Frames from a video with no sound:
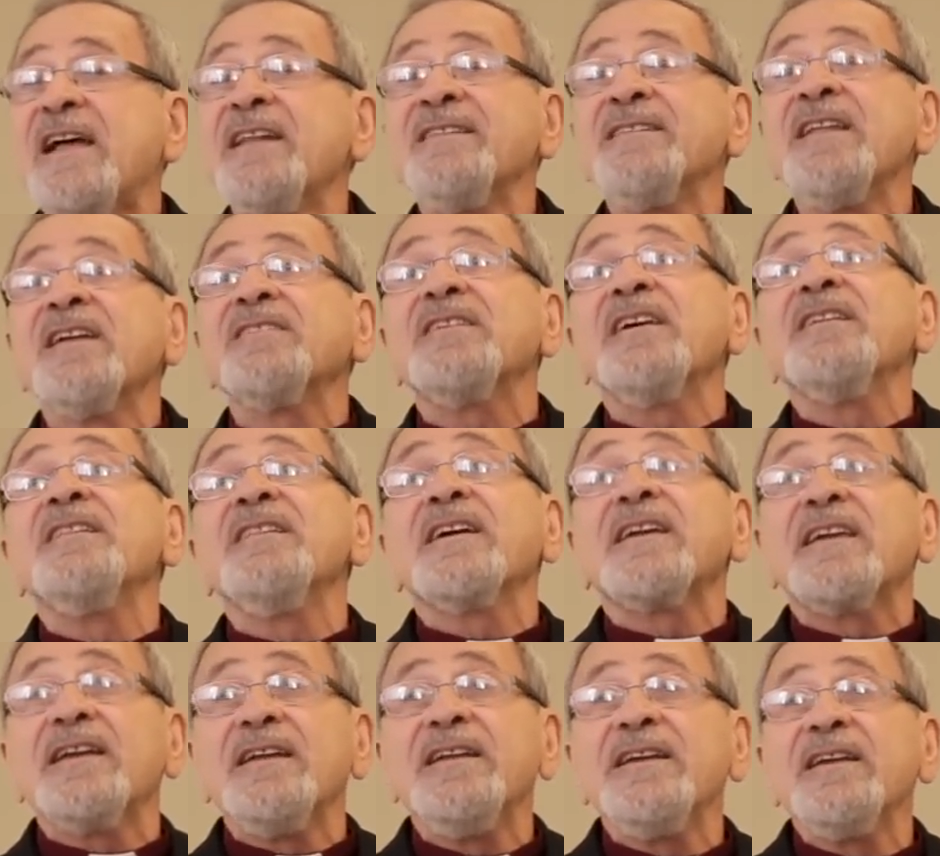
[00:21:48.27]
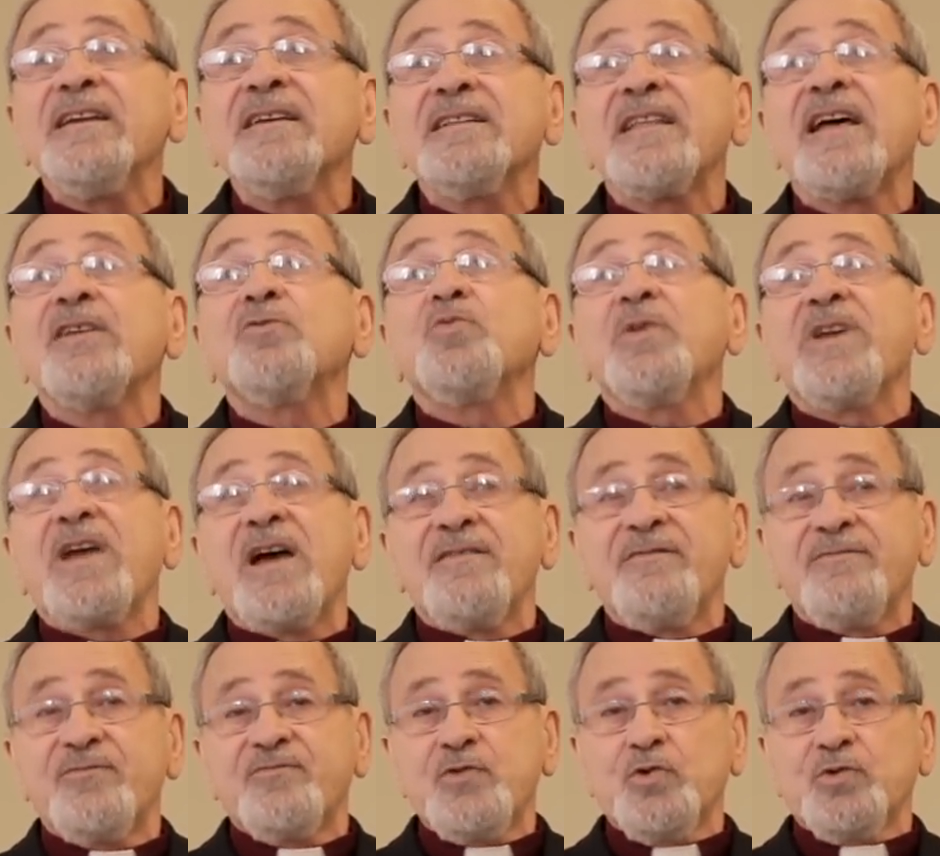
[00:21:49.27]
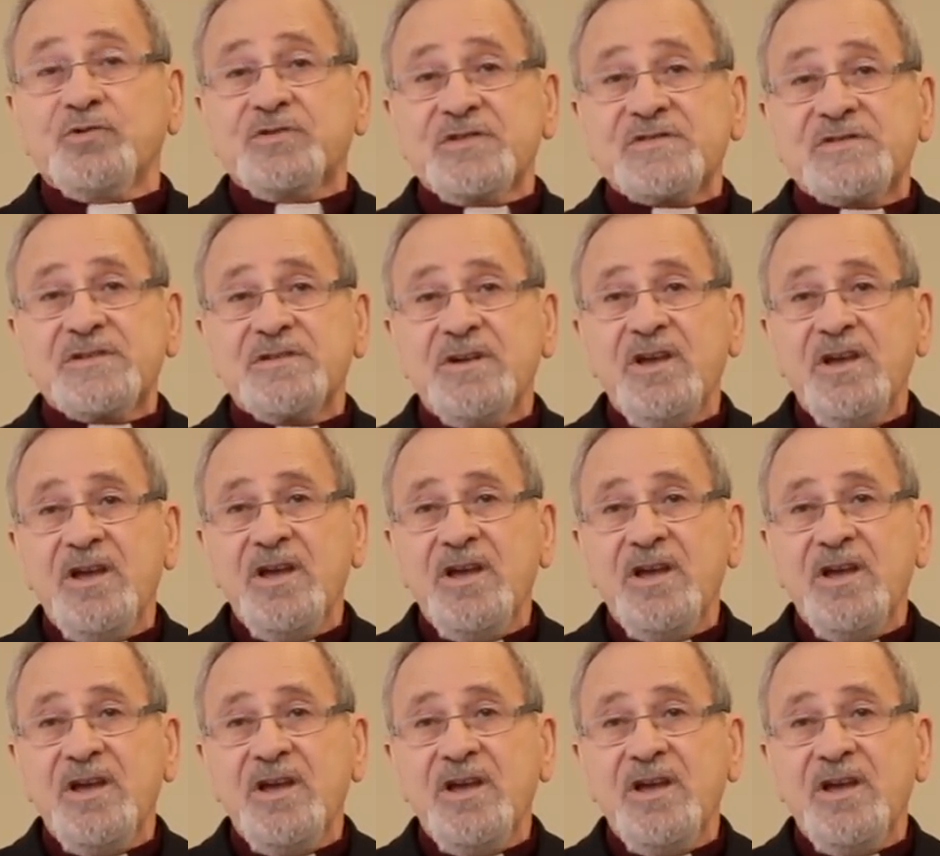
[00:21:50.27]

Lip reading: and not in the killing that we have noticed.